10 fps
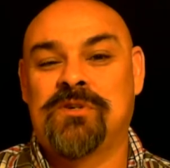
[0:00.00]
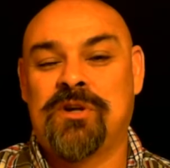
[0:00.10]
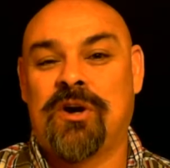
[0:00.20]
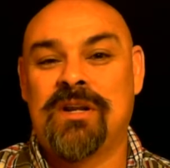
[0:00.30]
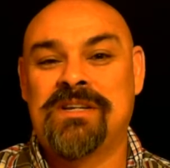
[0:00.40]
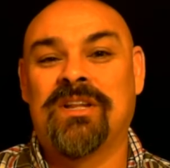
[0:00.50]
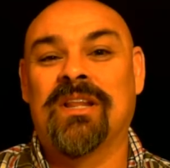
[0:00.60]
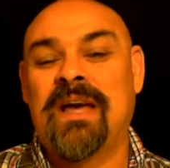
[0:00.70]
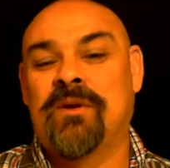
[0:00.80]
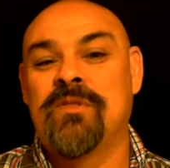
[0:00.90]
return until
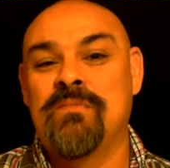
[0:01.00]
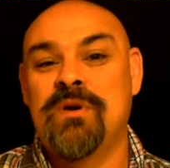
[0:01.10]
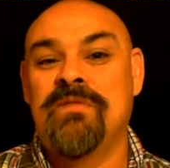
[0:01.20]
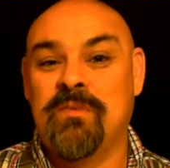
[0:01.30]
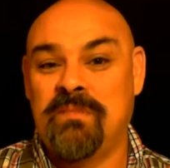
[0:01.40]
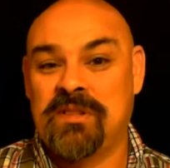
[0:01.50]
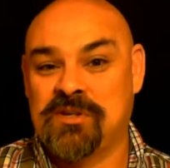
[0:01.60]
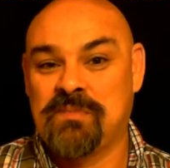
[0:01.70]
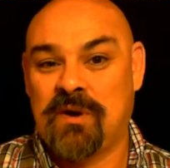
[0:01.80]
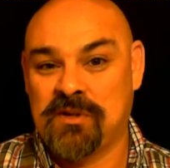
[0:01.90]
later in the movie would be the
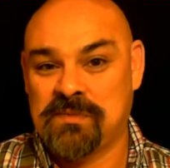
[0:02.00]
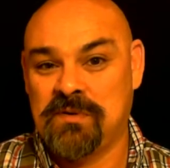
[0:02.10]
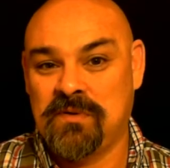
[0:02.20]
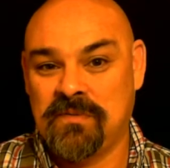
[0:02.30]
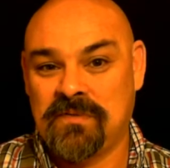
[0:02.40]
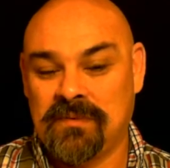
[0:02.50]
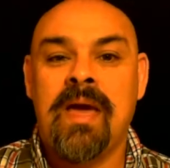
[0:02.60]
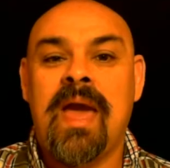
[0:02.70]
smartest move.